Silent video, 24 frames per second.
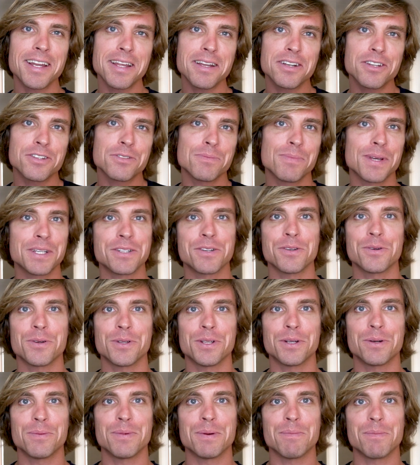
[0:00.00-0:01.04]
it just makes you a
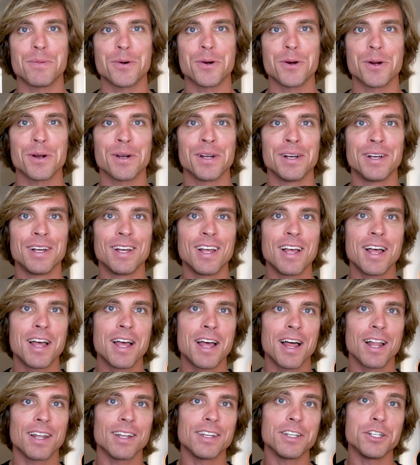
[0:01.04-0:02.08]
little bit more
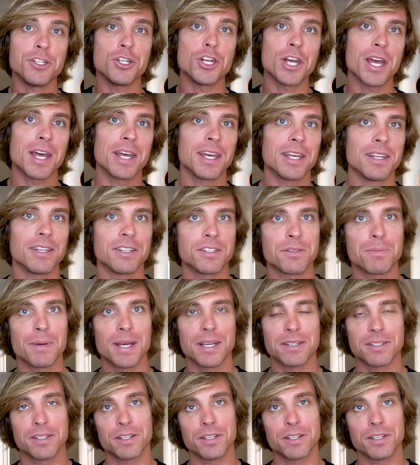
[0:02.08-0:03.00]
legit in this space